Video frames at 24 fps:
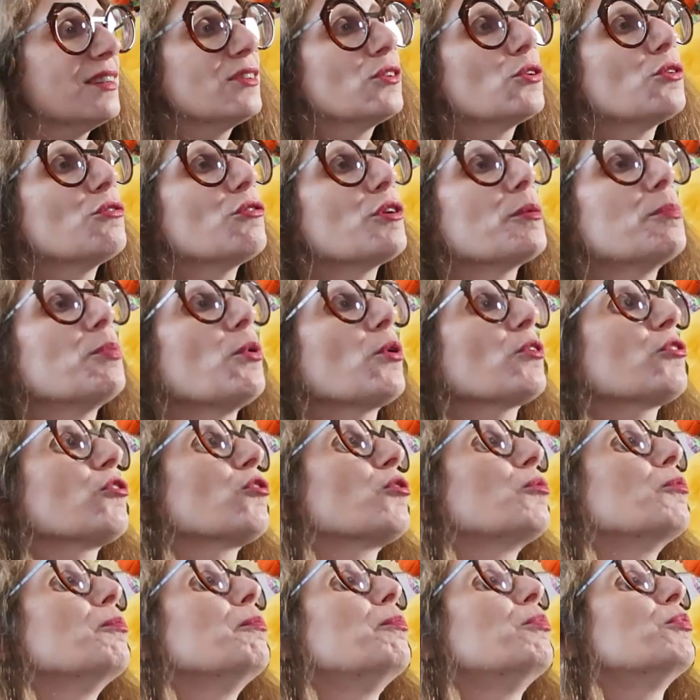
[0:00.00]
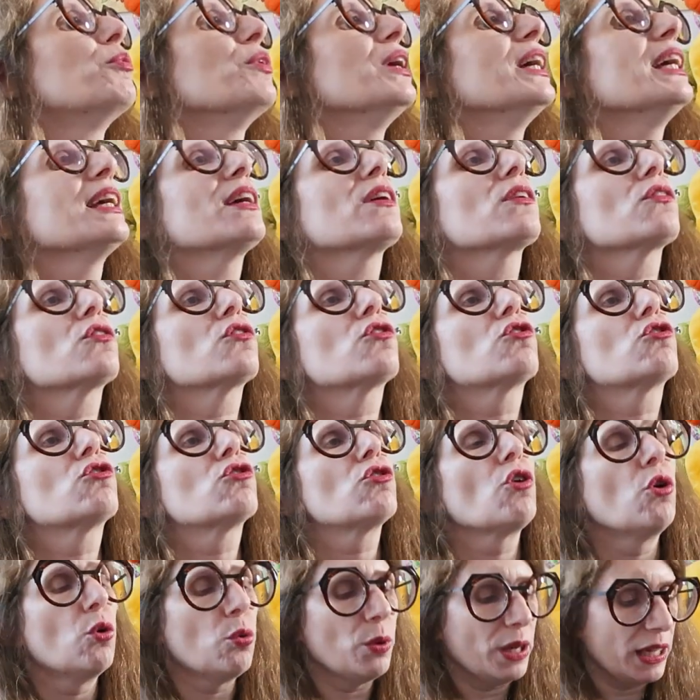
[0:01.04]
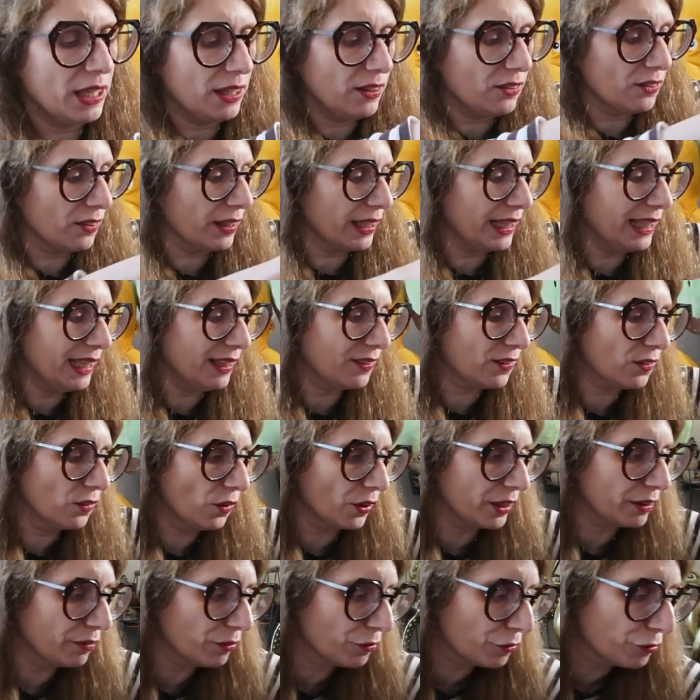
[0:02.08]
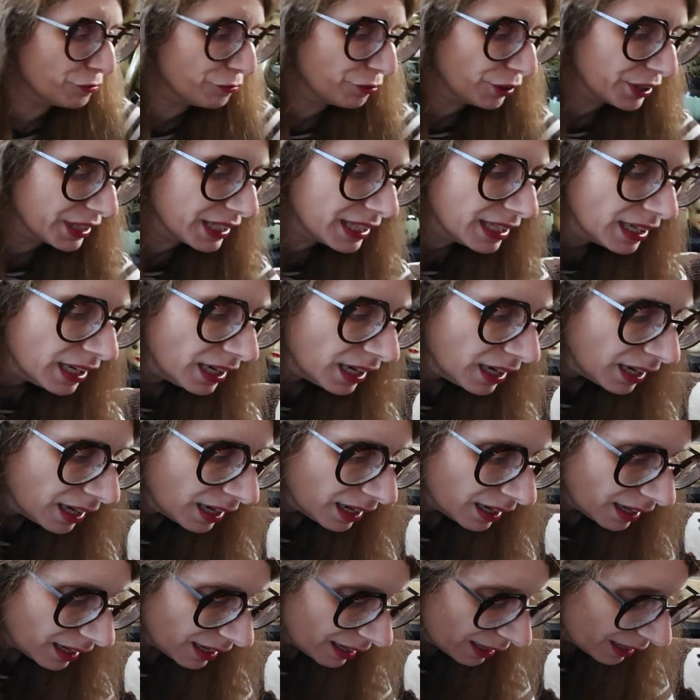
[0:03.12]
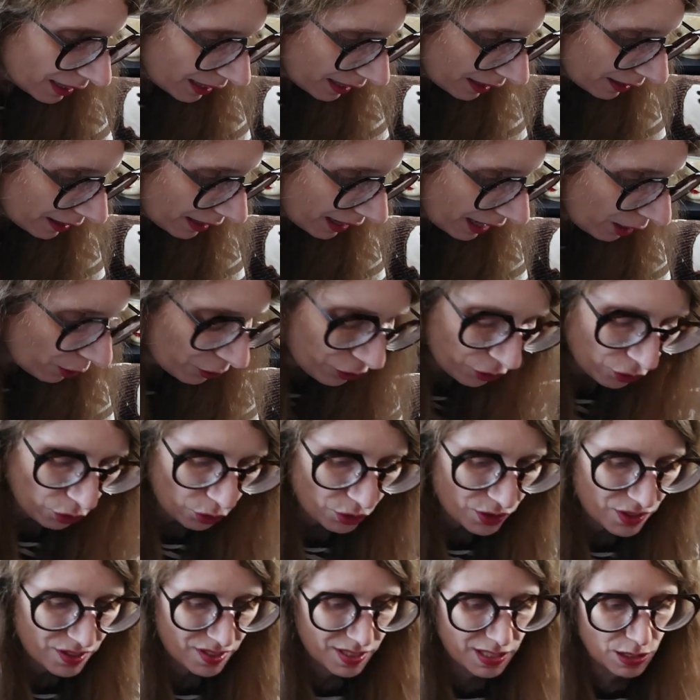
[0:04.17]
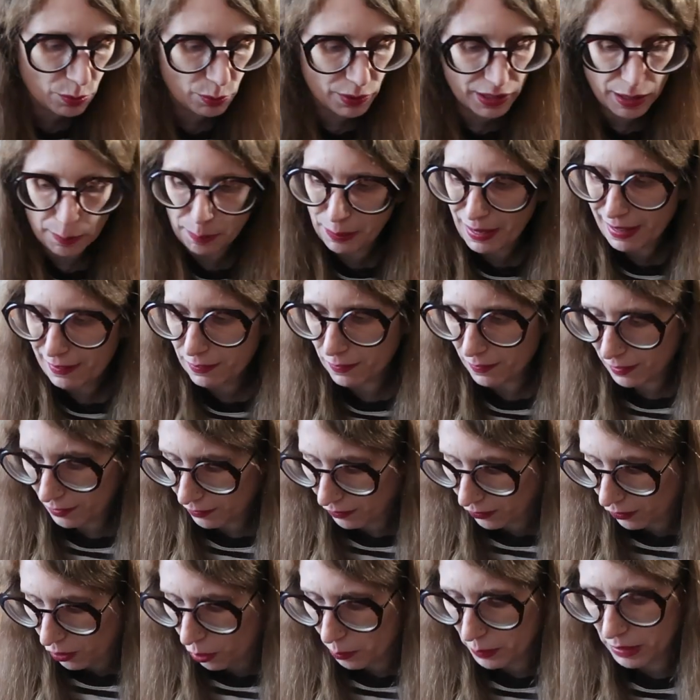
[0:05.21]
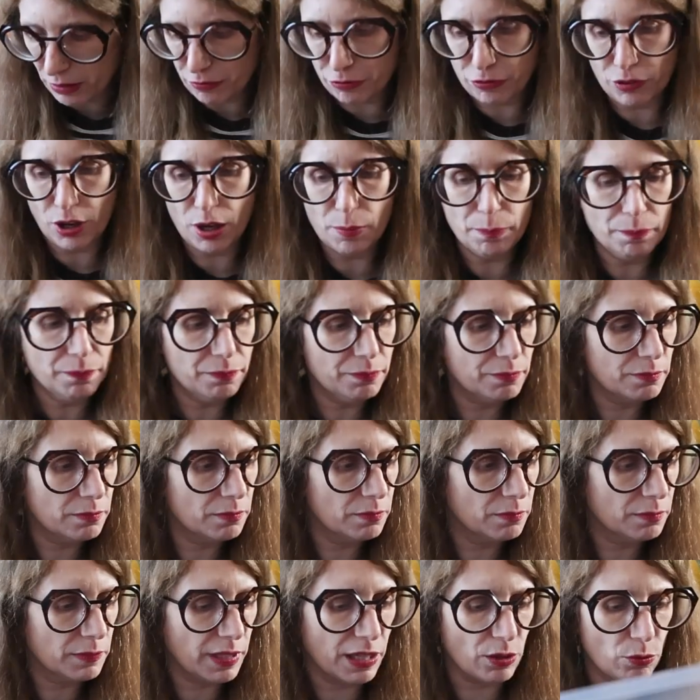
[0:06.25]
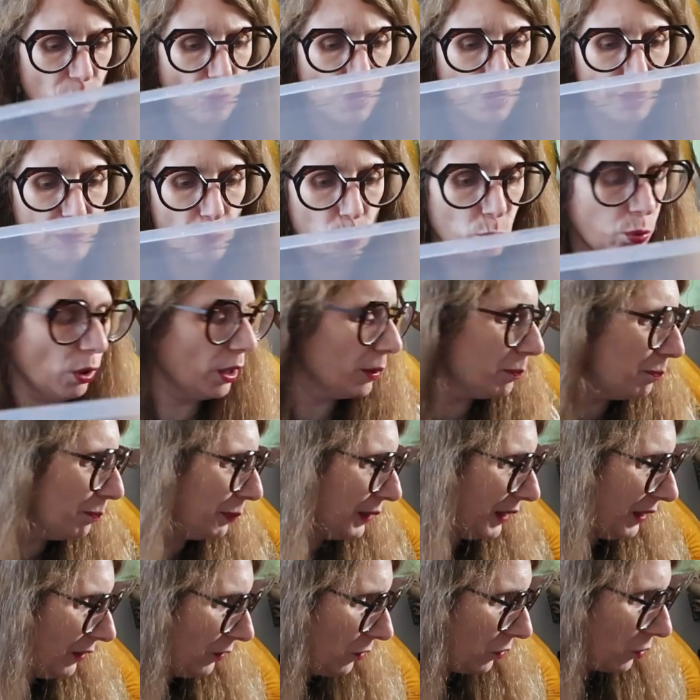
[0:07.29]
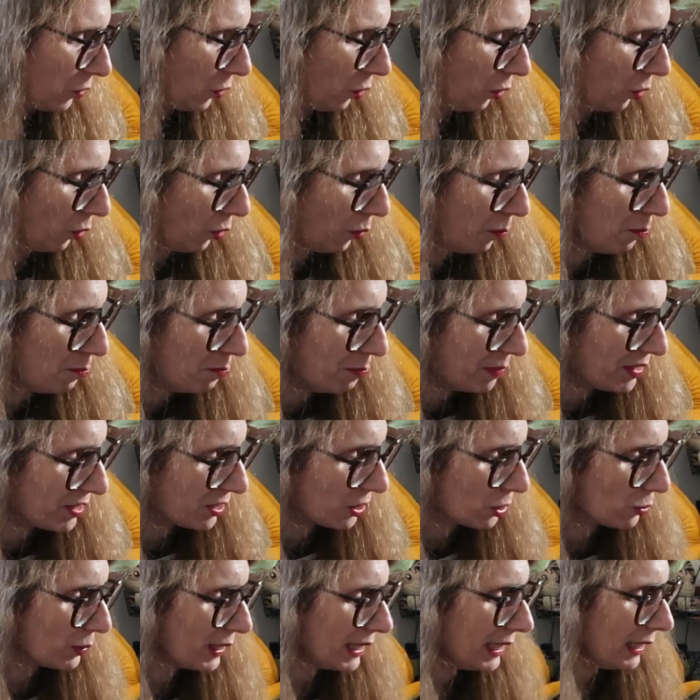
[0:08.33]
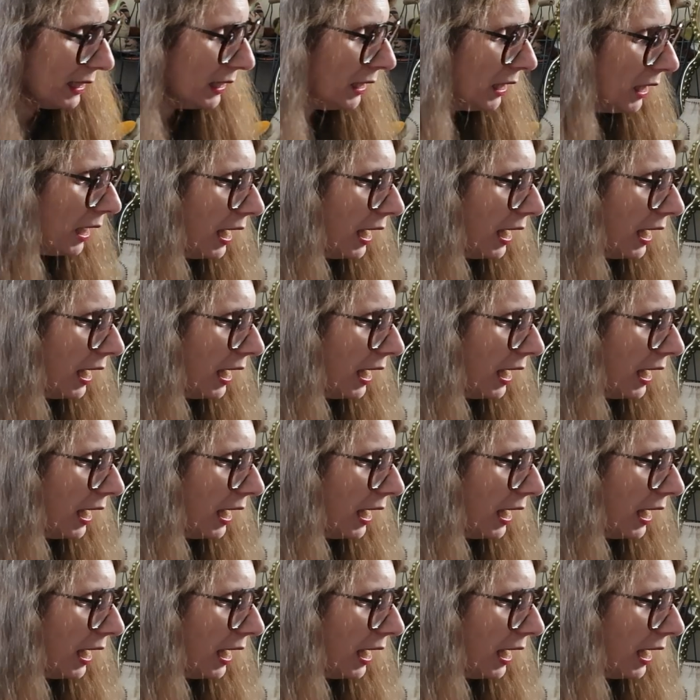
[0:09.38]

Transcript: Curved boxes break so easily, it's not even funny. I also don't see where the plastic is coming from. They're all in one piece, so mystery.